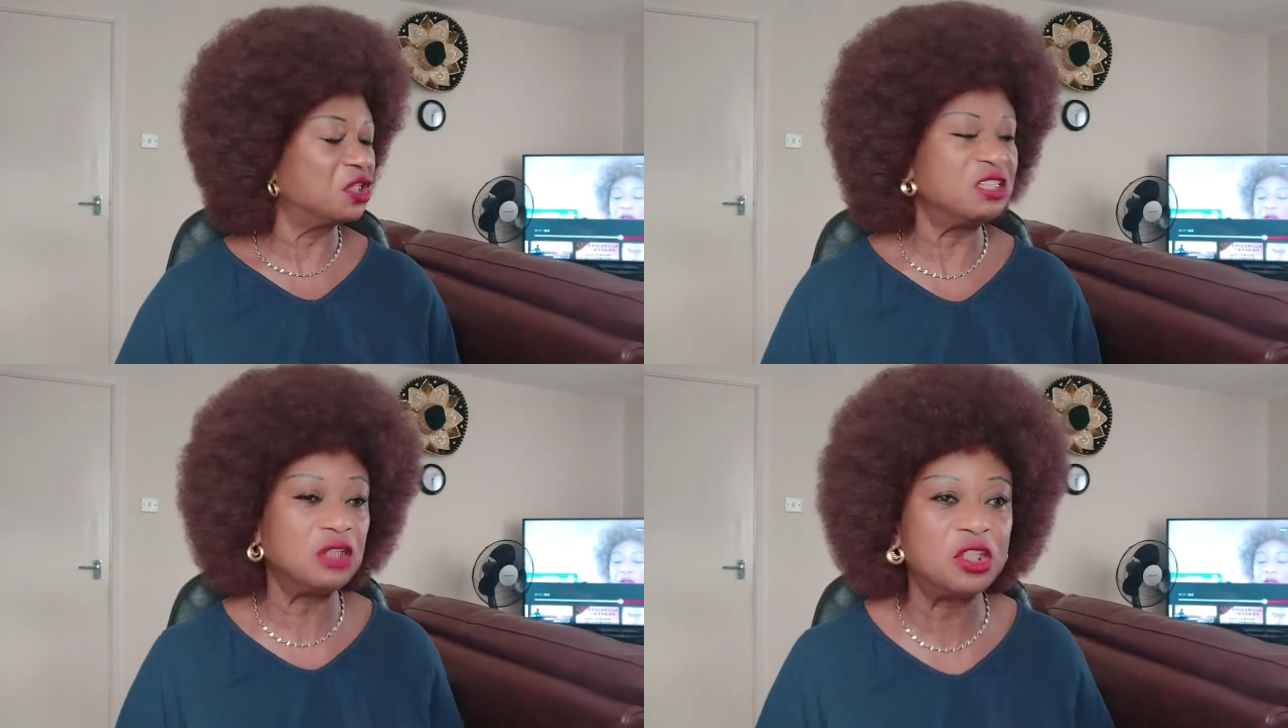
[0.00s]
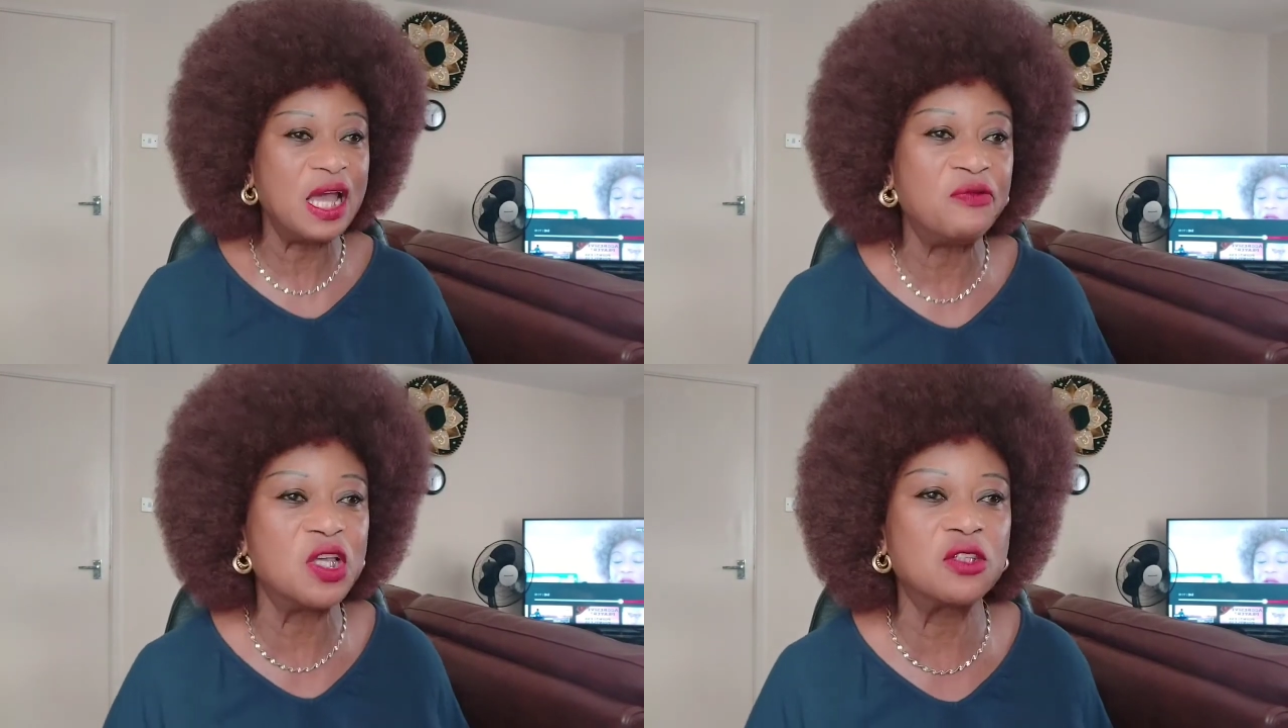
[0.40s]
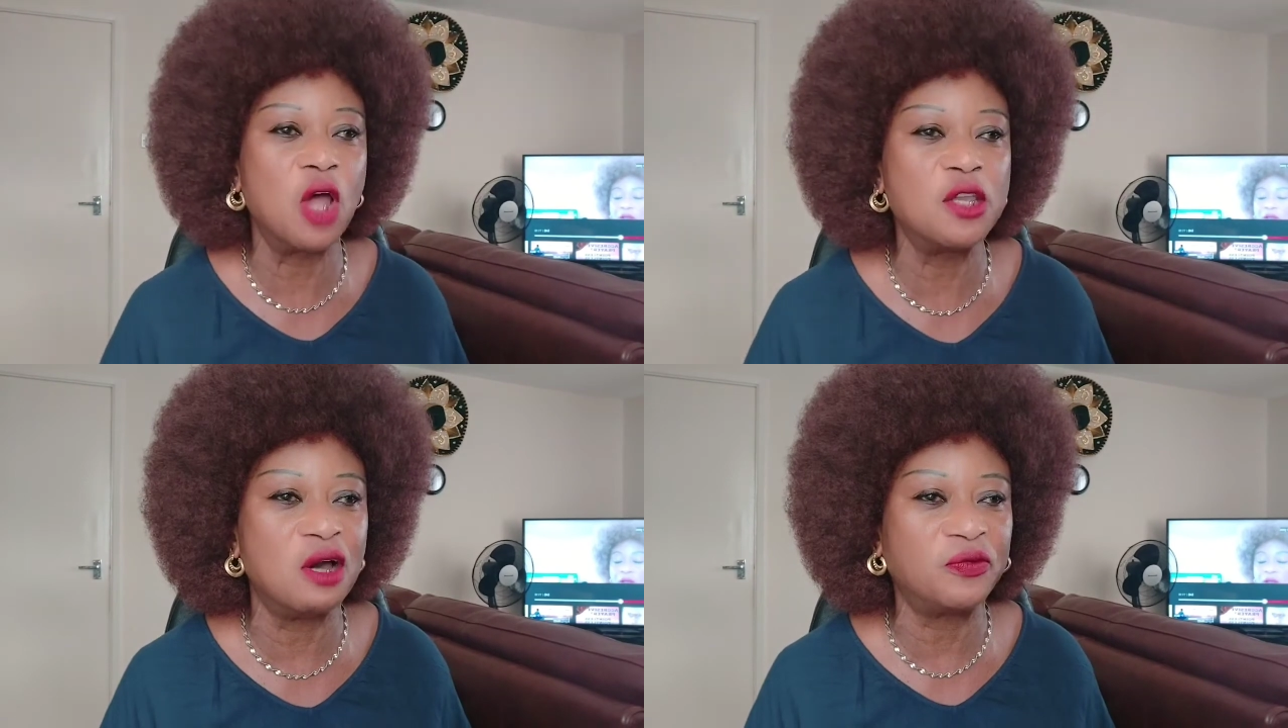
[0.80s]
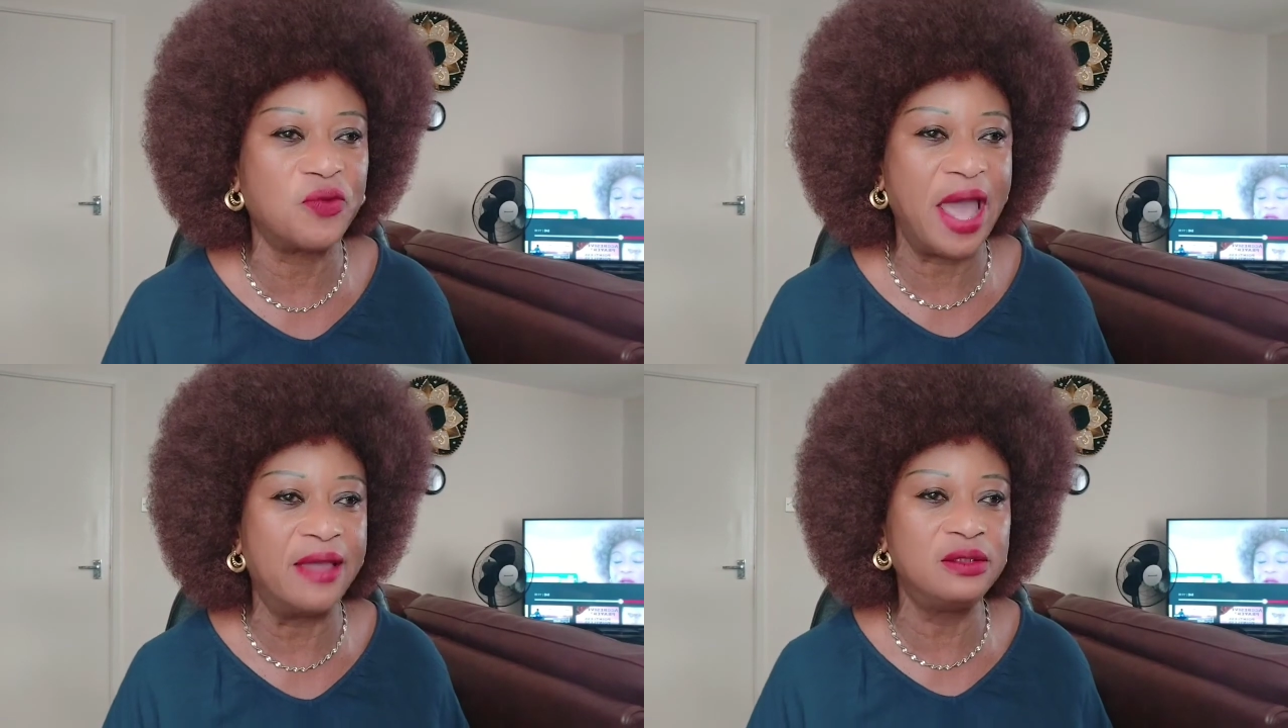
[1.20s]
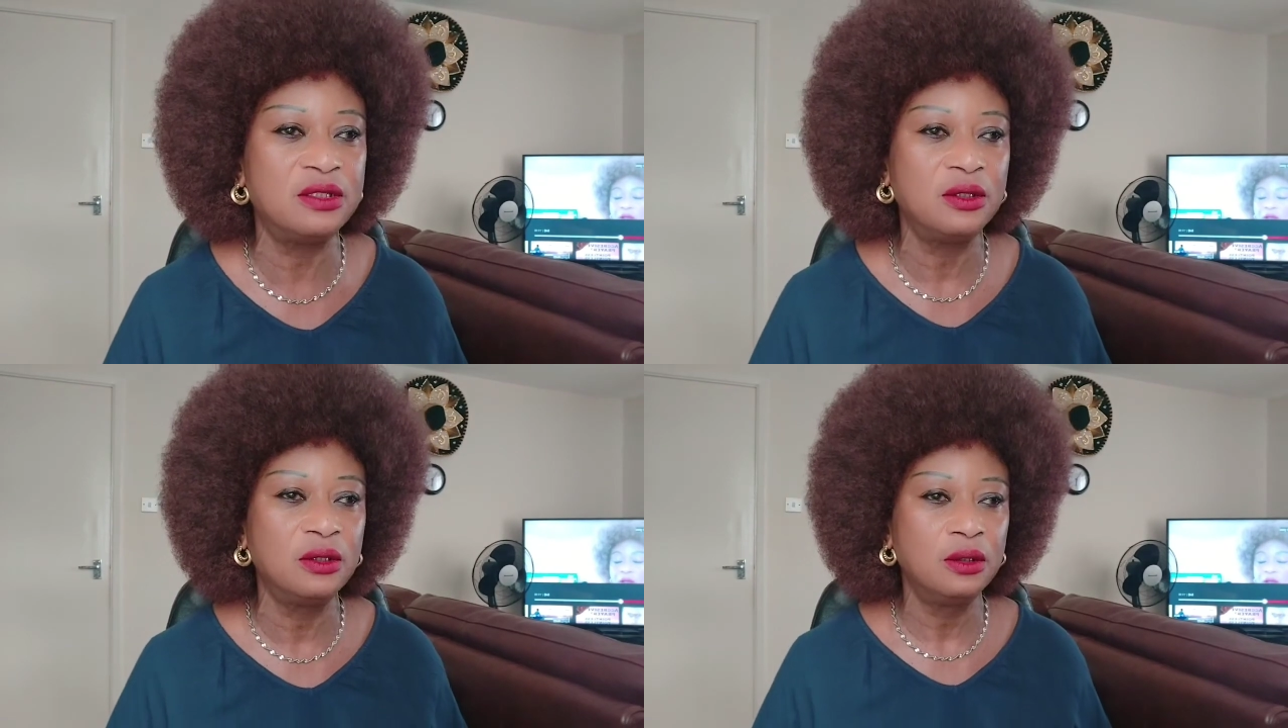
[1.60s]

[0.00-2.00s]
The devil is not your friend.